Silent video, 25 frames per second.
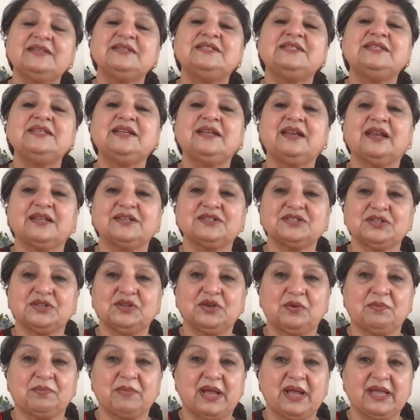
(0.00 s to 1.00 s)
Declutter
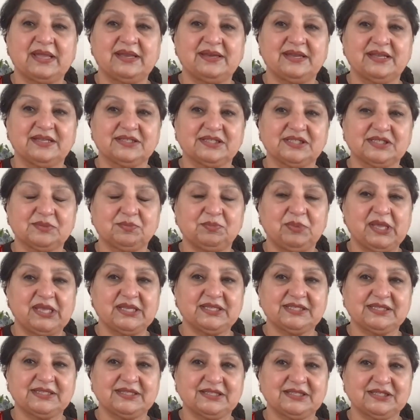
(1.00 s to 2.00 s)
your mind and
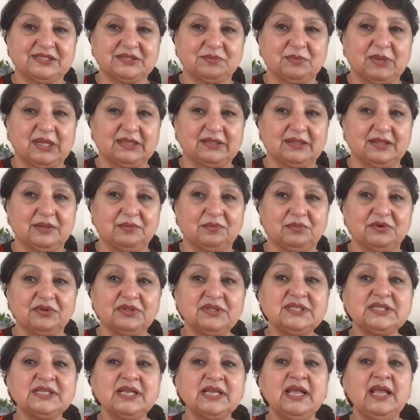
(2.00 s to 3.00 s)
space this month,
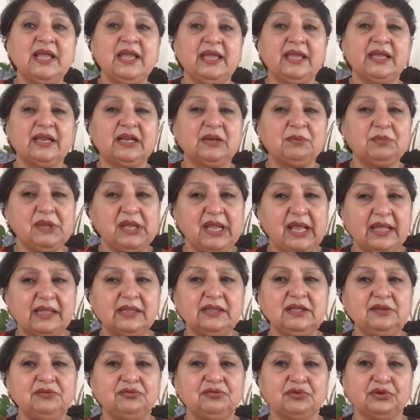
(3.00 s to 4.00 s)
Librans. It'll be
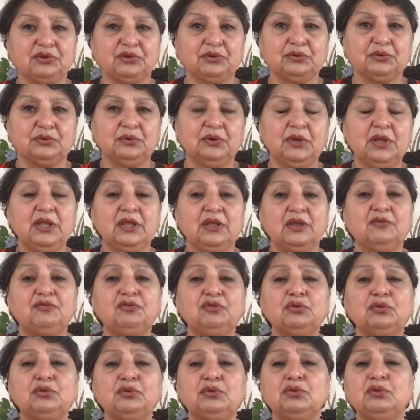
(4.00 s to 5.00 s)
healthy for you
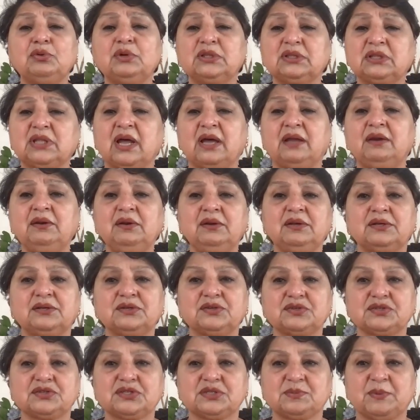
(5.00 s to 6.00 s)
if you do a thorough
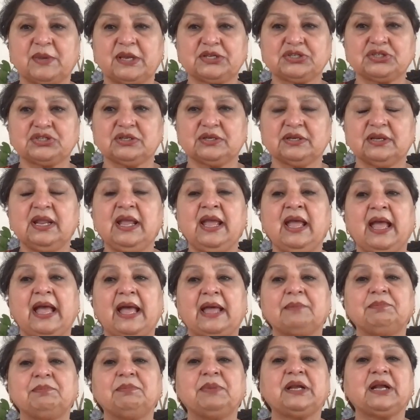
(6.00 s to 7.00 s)
introspection
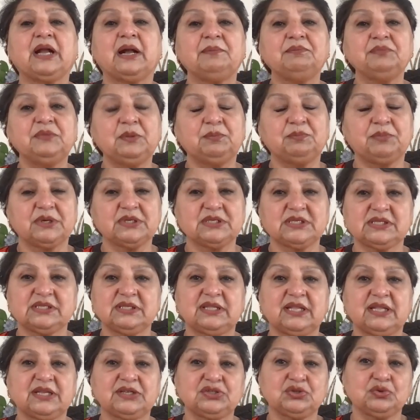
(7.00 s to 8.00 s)
and become the
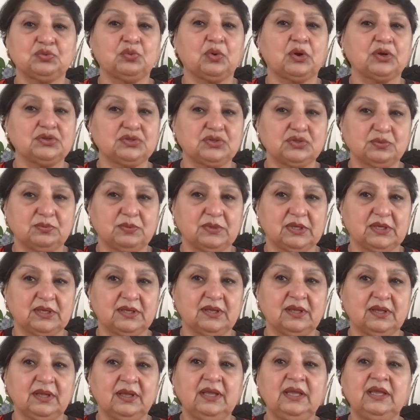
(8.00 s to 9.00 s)
person that you want to
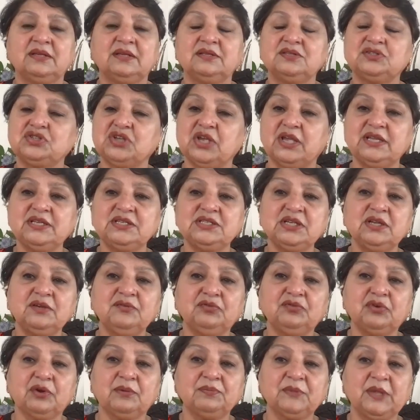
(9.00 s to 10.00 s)
be.
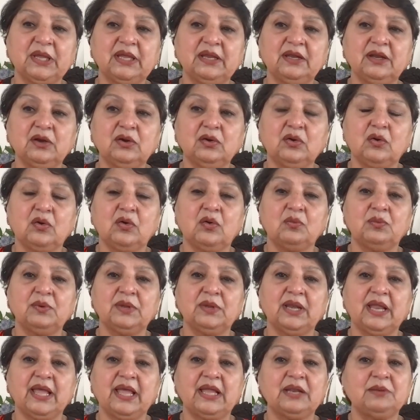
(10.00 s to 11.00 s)
Changing from the inner core
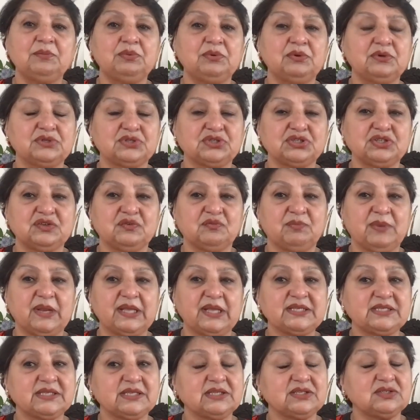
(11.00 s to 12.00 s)
will help you achieve
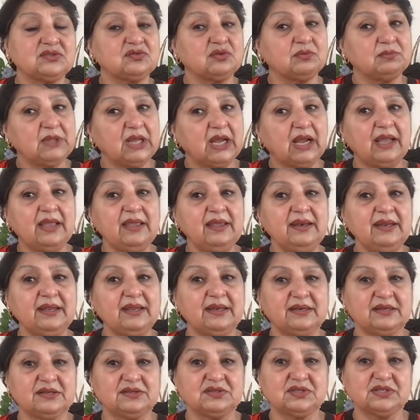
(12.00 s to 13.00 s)
blessings from the higher
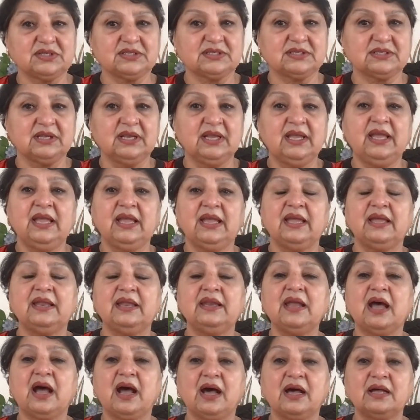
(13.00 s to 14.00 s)
energies,
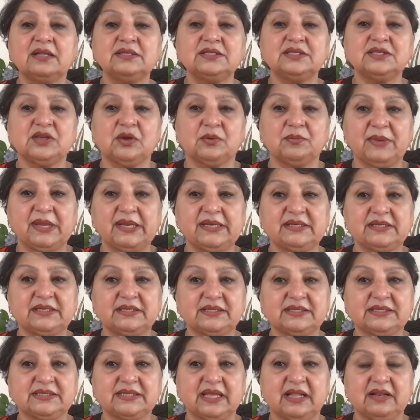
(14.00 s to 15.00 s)
enhance your
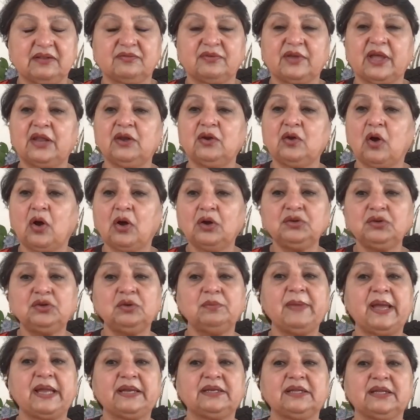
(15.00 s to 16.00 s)
mental self, and
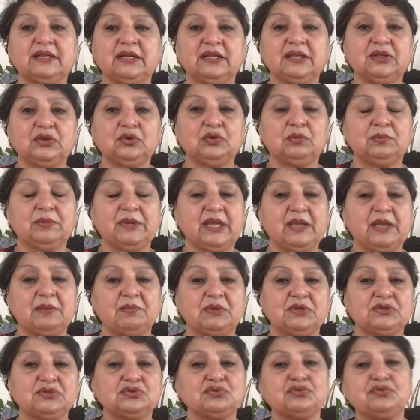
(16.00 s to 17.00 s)
automatically you'll be
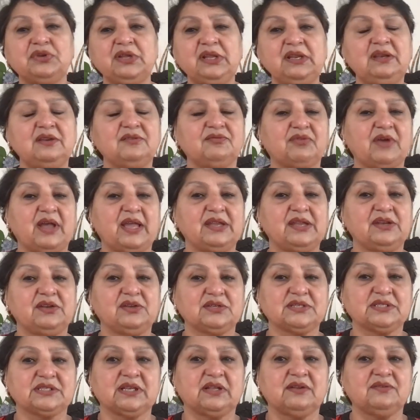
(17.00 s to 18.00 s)
able to redefine
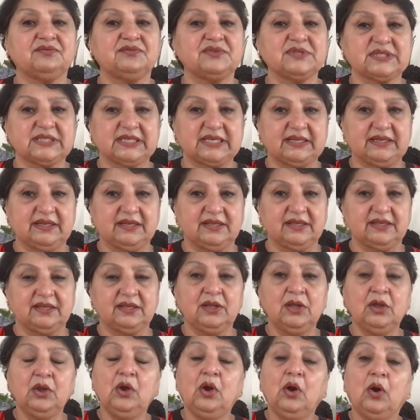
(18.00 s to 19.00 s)
yourself physically.
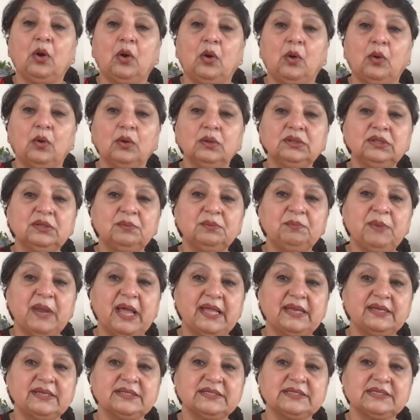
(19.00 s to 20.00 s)
All the
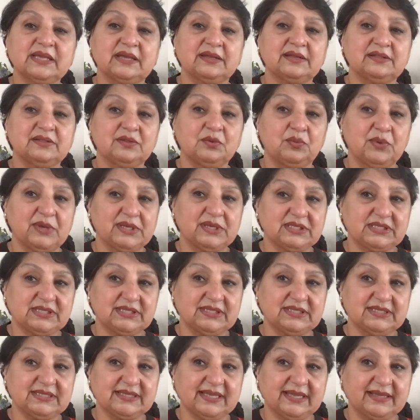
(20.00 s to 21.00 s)
planets are in the
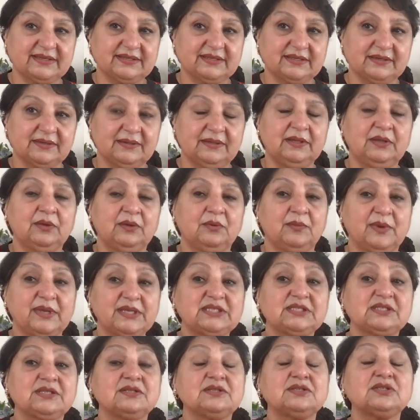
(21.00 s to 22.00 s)

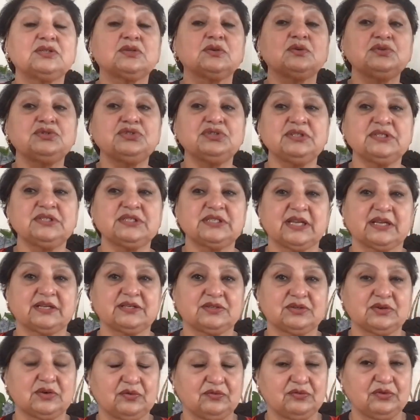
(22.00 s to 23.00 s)
Western social
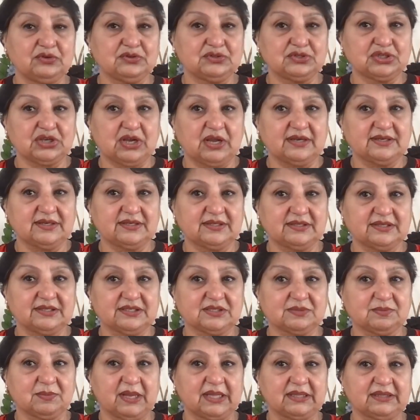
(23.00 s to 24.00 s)
sector of your chart
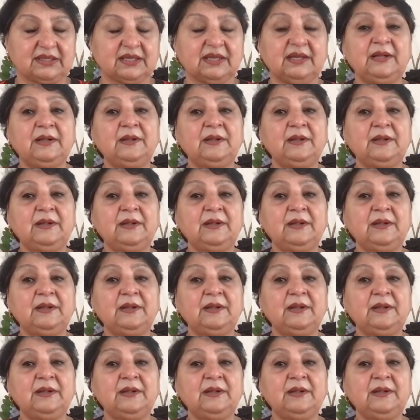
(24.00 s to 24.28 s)
this month.